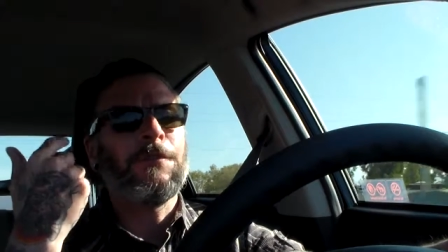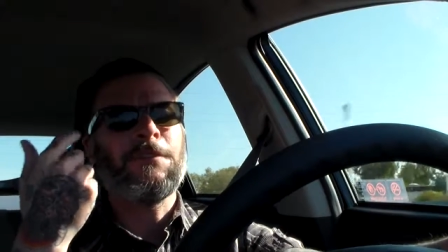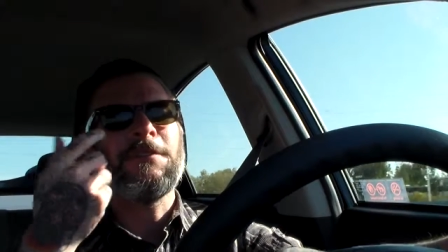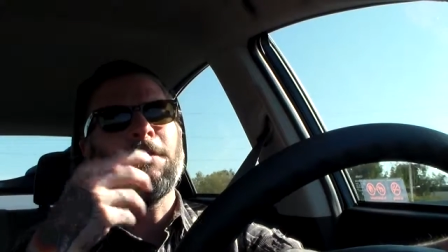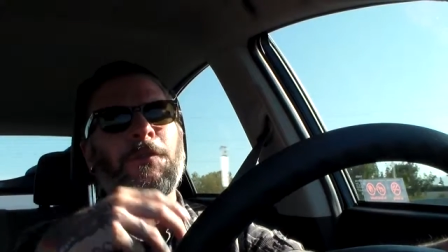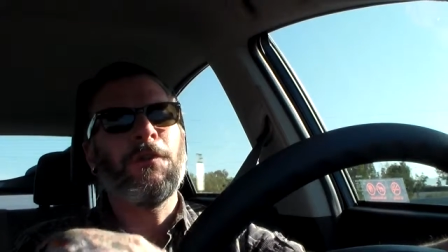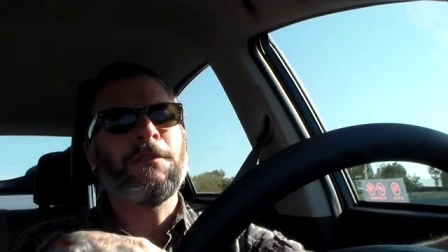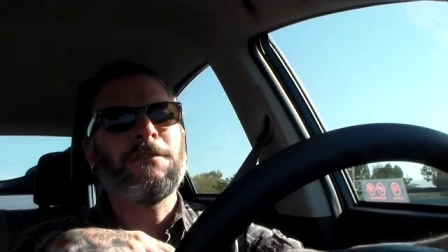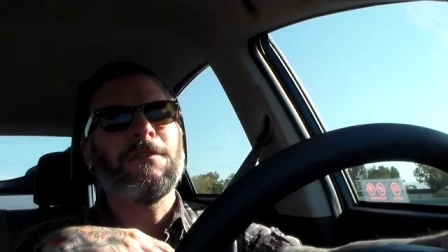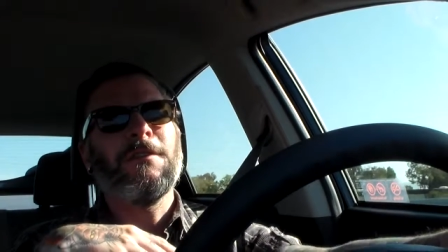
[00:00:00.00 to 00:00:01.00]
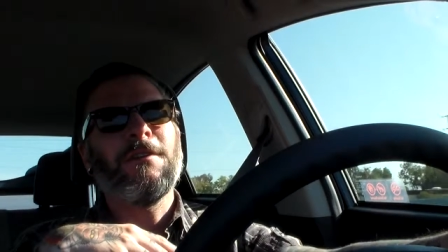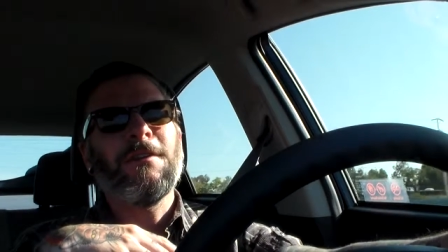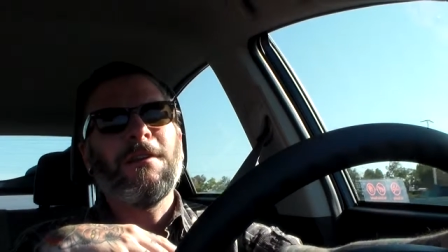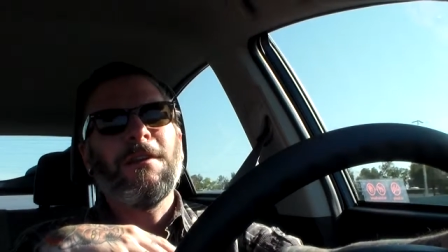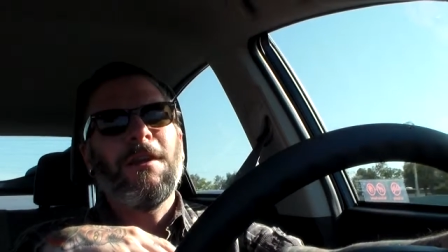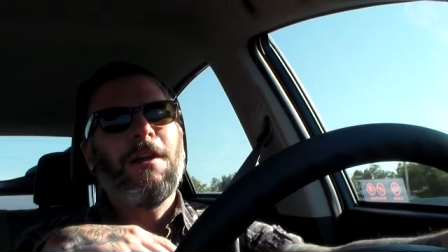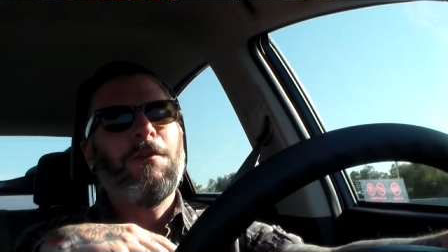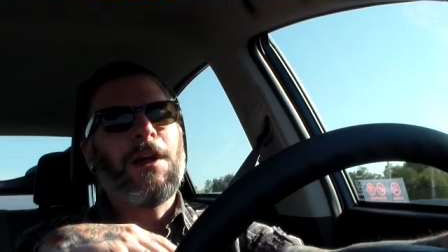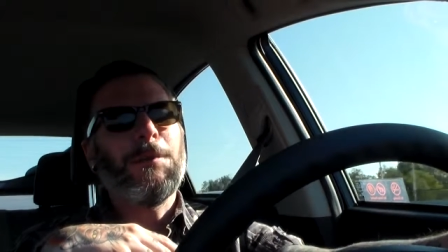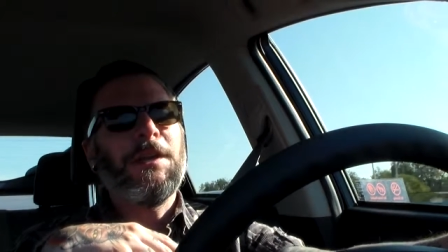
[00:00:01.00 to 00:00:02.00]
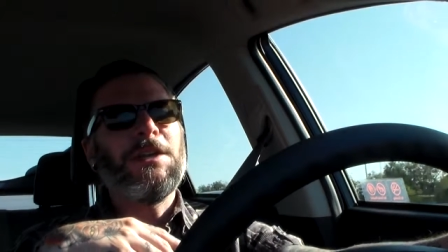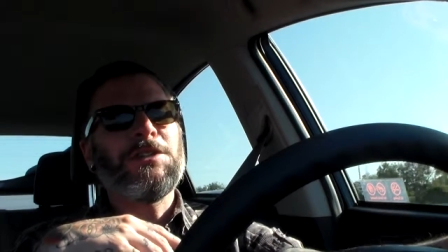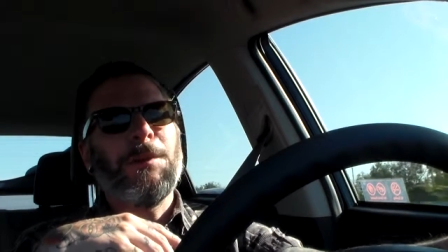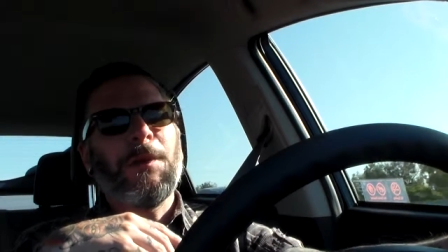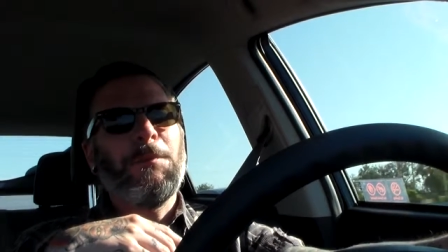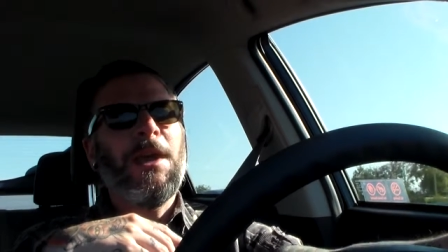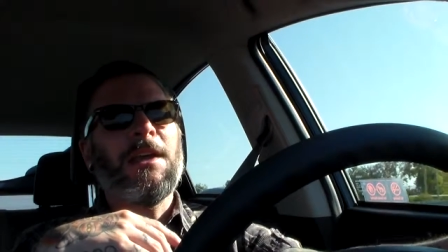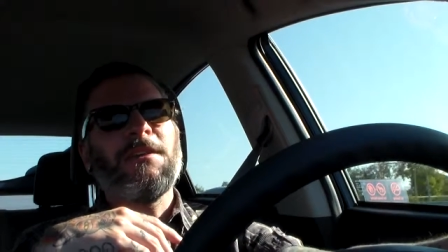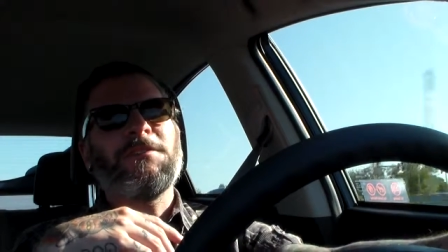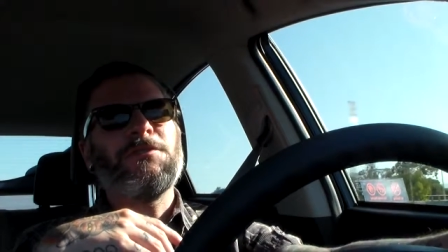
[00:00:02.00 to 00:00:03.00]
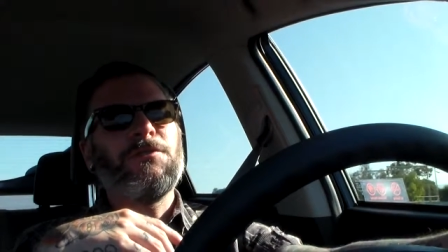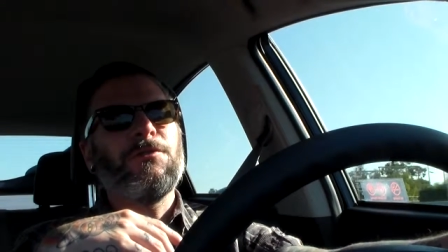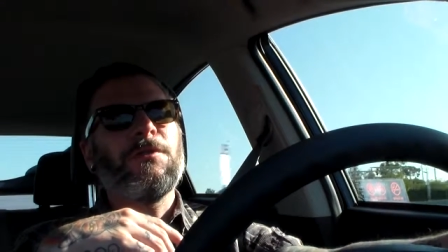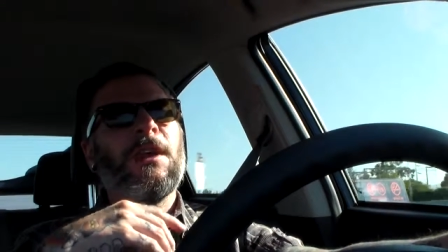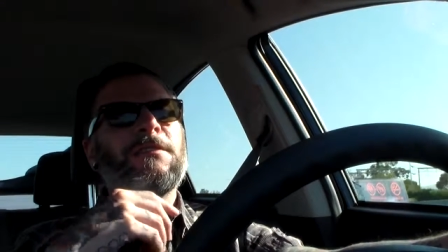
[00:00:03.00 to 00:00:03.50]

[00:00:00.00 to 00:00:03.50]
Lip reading: First, of course, recommendation I'm going to make is to